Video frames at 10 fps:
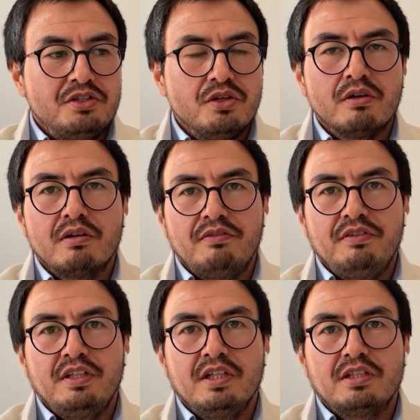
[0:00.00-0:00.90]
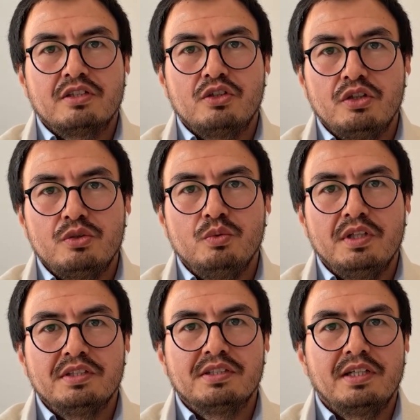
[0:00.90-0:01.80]
geography that could
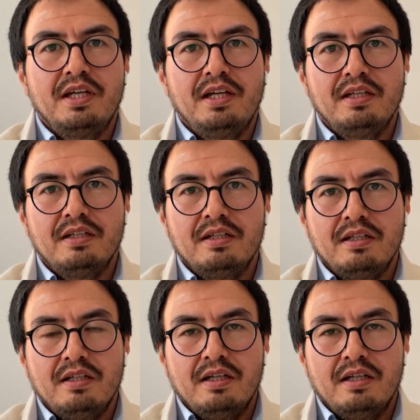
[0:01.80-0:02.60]
once again